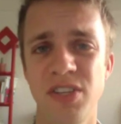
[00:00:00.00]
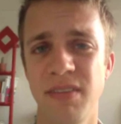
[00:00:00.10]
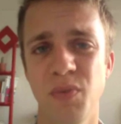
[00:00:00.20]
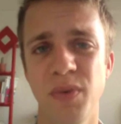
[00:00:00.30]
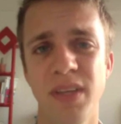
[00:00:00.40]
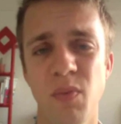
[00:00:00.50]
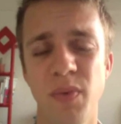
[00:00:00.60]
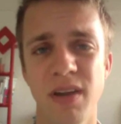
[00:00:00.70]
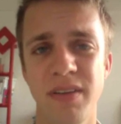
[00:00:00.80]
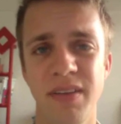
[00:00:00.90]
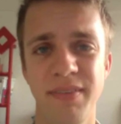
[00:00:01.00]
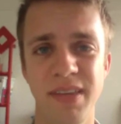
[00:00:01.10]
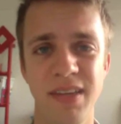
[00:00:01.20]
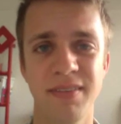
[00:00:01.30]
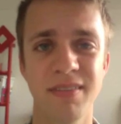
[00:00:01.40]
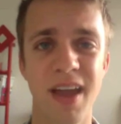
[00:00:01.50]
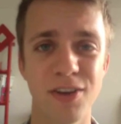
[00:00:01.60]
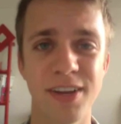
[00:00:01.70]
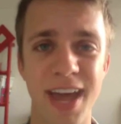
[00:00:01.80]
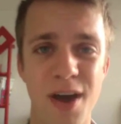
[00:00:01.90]
just really weird to see
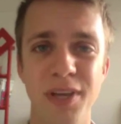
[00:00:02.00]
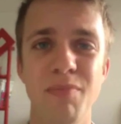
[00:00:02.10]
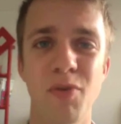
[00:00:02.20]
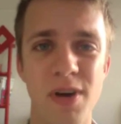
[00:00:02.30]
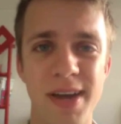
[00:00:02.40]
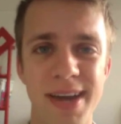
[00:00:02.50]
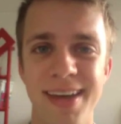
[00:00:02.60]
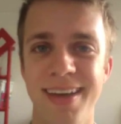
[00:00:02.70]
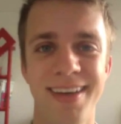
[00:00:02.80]
Snyder County boy,